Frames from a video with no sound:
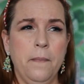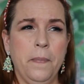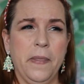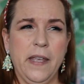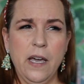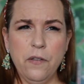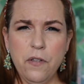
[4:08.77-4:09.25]

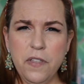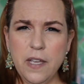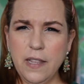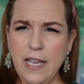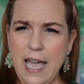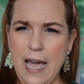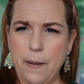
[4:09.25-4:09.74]
The other thing
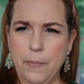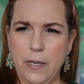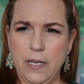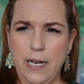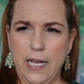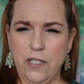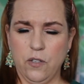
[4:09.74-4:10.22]
that
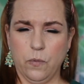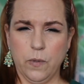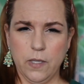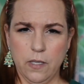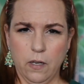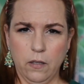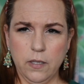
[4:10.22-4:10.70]
happened as a
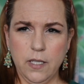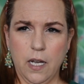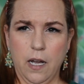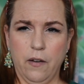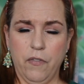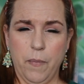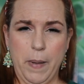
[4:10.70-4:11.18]
result
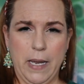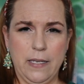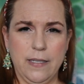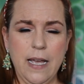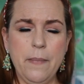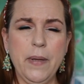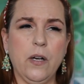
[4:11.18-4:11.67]
of the
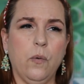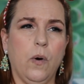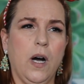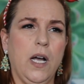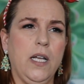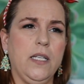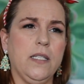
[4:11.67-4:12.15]
pandemic
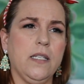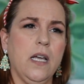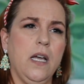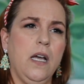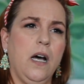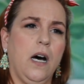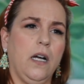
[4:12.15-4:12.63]
was
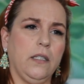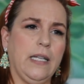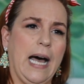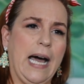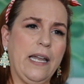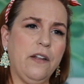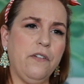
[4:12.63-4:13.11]
a
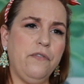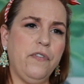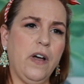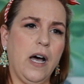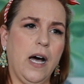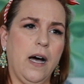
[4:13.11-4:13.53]
lot of